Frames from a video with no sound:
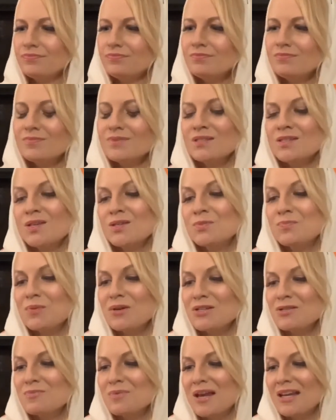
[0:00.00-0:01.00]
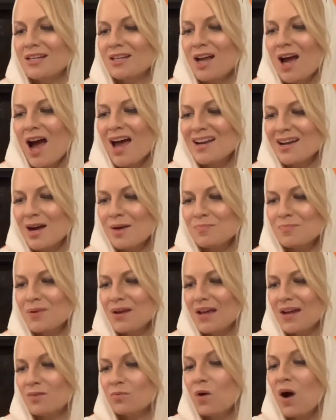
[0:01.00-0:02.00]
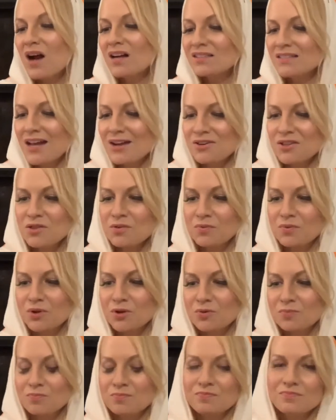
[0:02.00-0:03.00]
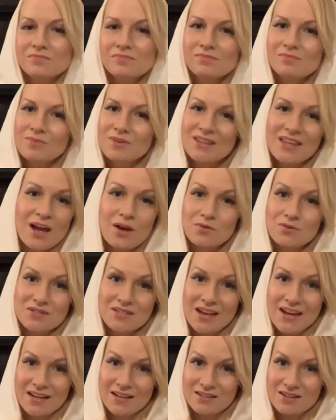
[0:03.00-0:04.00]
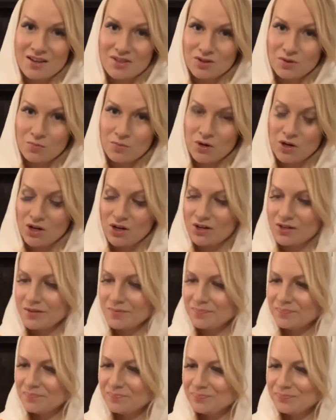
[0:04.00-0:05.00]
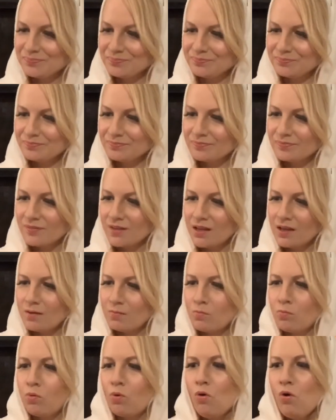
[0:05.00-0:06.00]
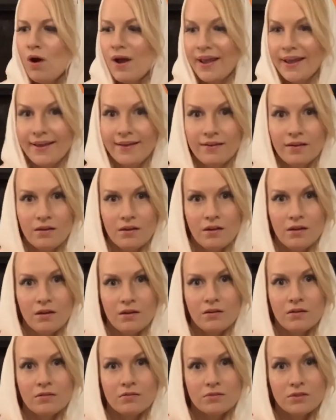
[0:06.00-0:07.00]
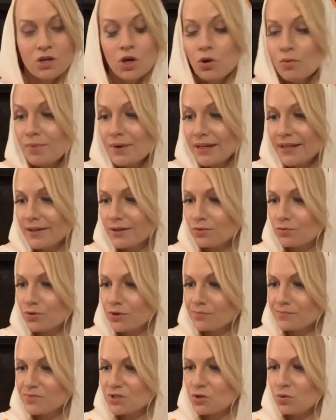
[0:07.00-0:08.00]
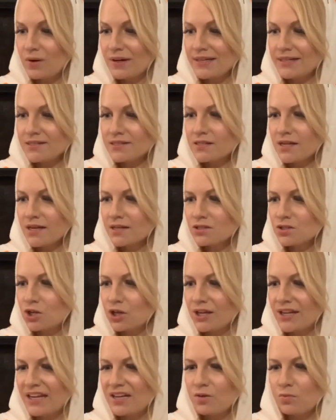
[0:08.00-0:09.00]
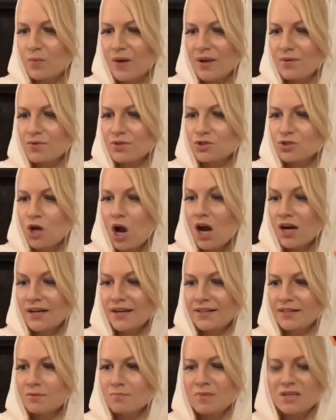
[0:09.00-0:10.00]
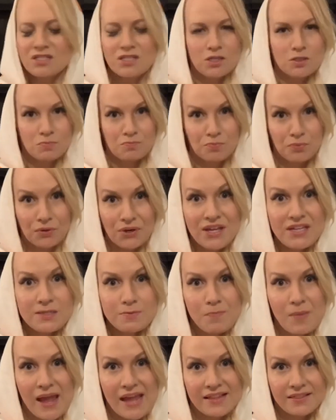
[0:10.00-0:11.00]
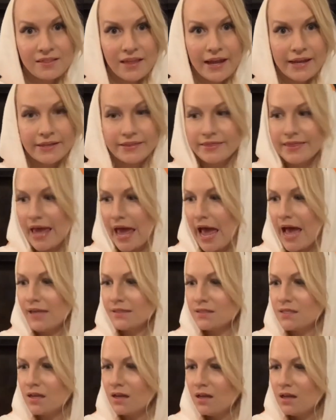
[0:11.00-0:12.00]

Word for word: Mrs. Brisbane got up and walked out of the room without saying another word. Boy, nobody in room 26 could get away with talking to Mrs. Brisbane like that.